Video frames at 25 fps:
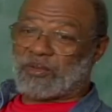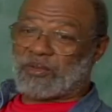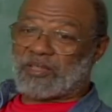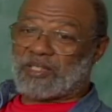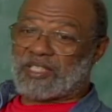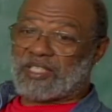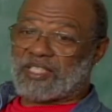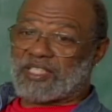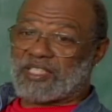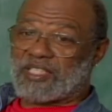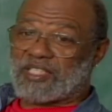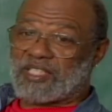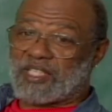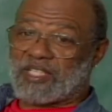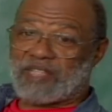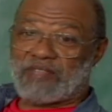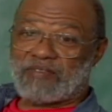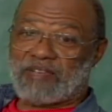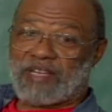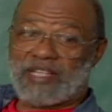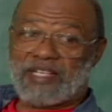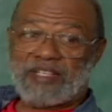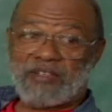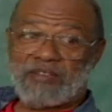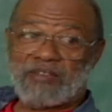this, that if
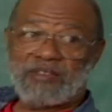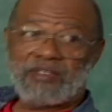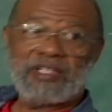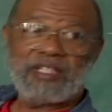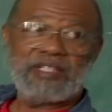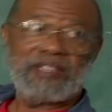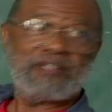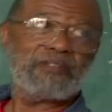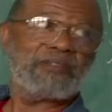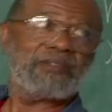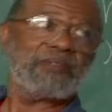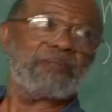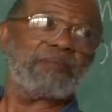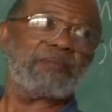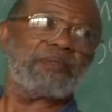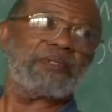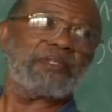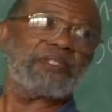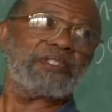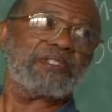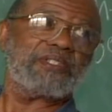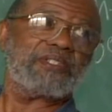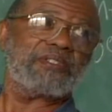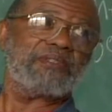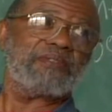I don't get to it
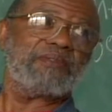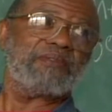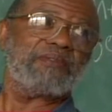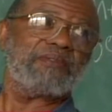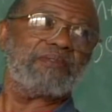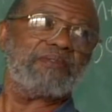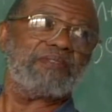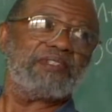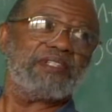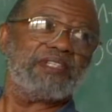pretty soon,